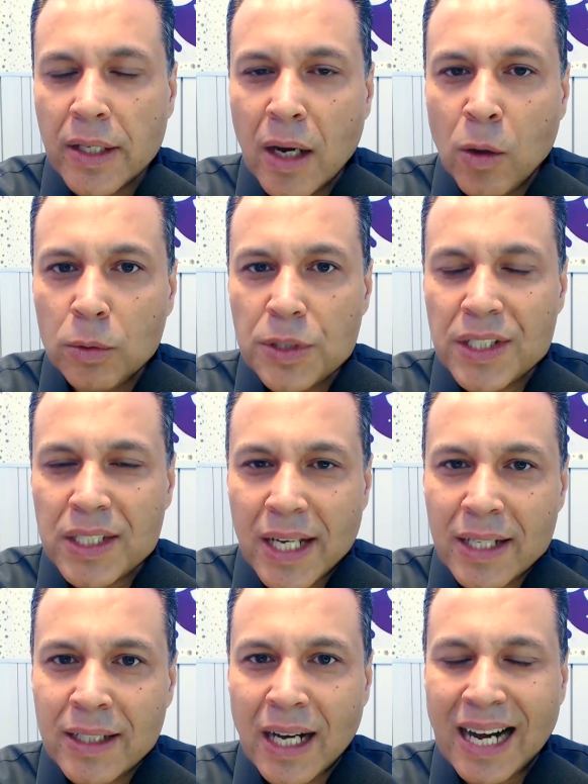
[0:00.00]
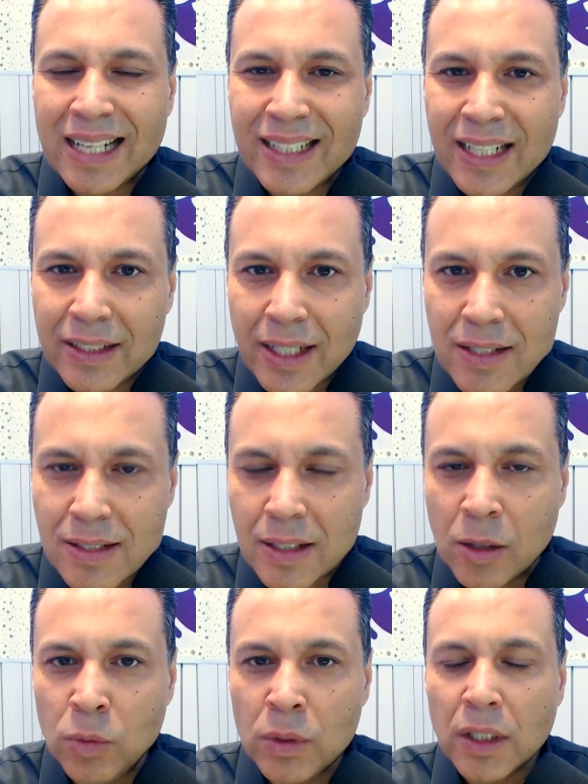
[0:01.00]
Do not give in to the
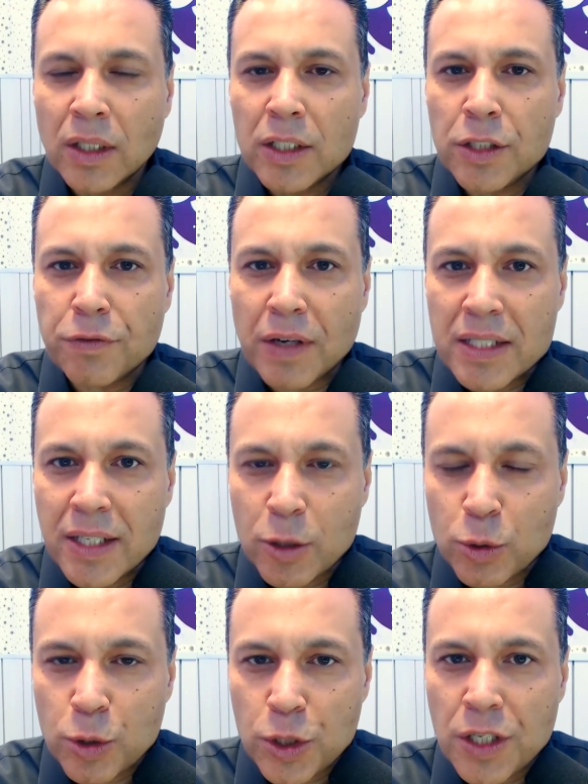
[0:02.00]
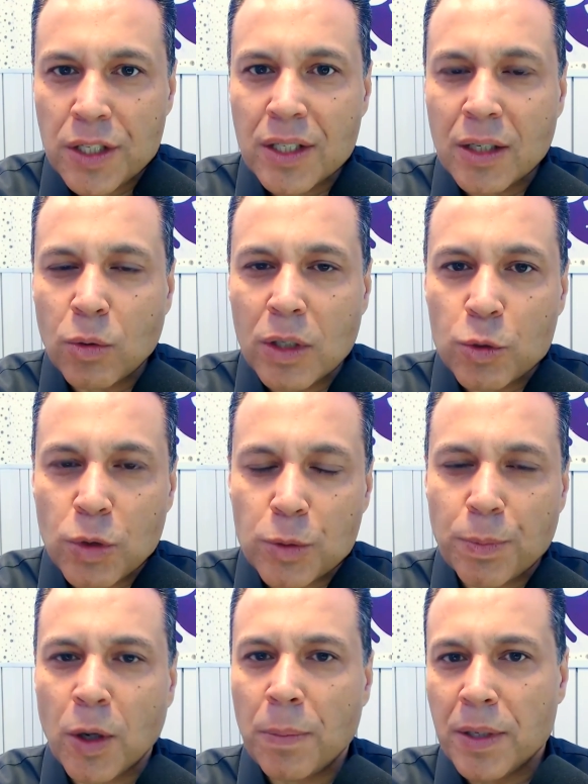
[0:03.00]
temptation to take justice
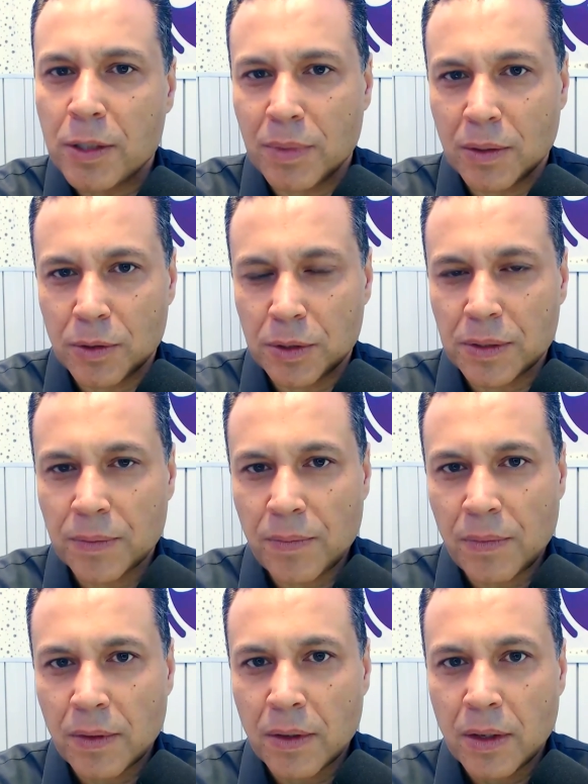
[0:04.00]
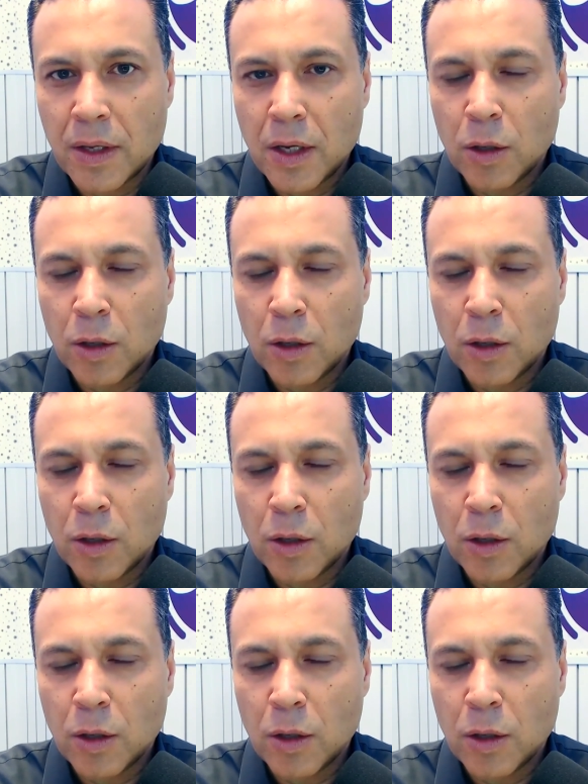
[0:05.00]
into your own hands.